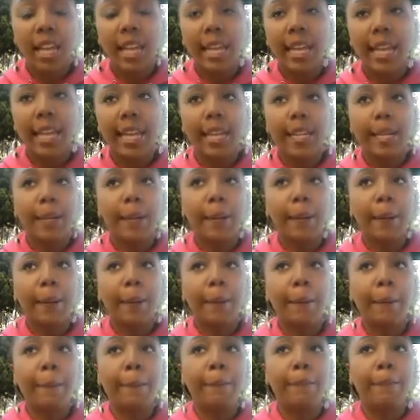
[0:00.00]
and
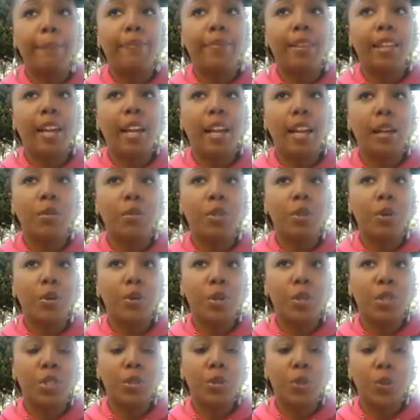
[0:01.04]
um, I was
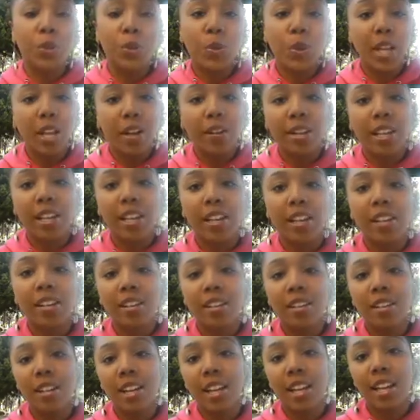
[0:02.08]
going to school out
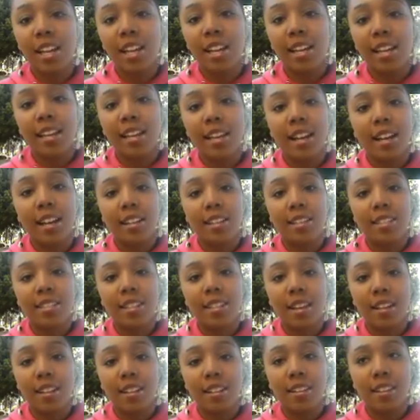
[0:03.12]
here and I
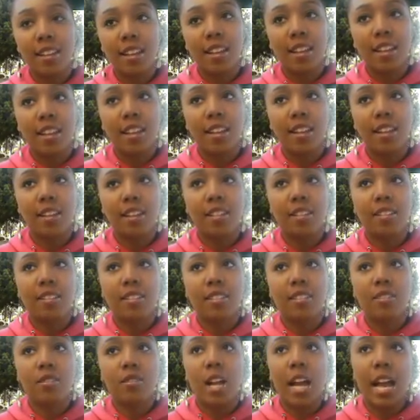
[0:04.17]
decided that
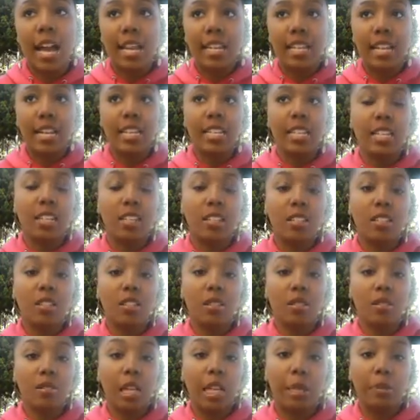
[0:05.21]
I had I needed
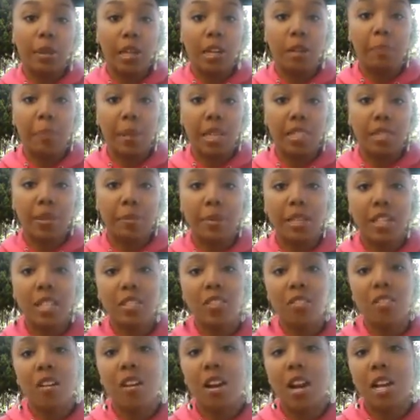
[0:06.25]
to like make some money,
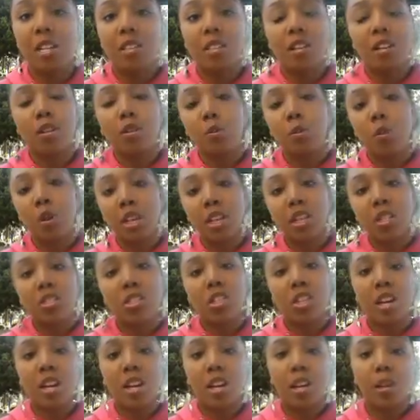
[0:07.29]
so I started working
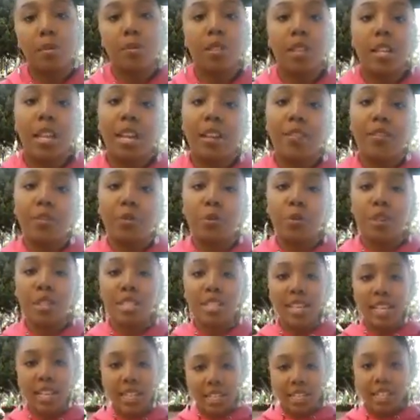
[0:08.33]
jobs. A lot of them were
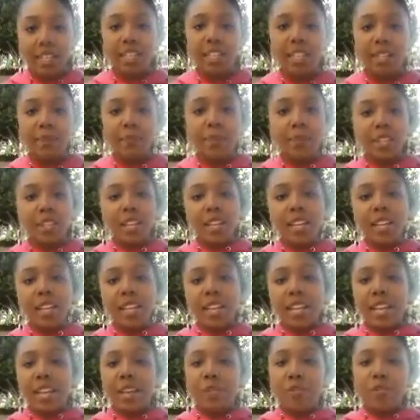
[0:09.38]
dead end.
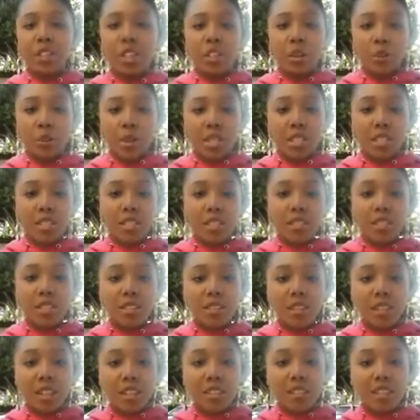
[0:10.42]
It really wasn't
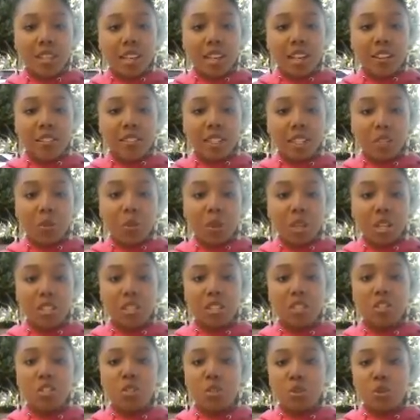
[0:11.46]
things that I really wanted
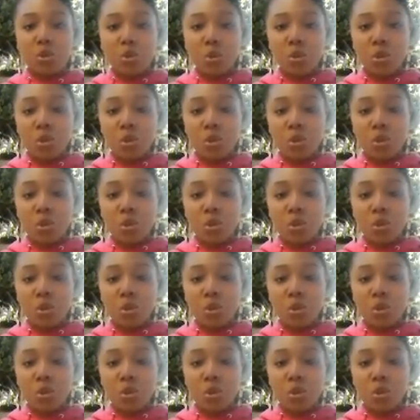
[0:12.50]
to do,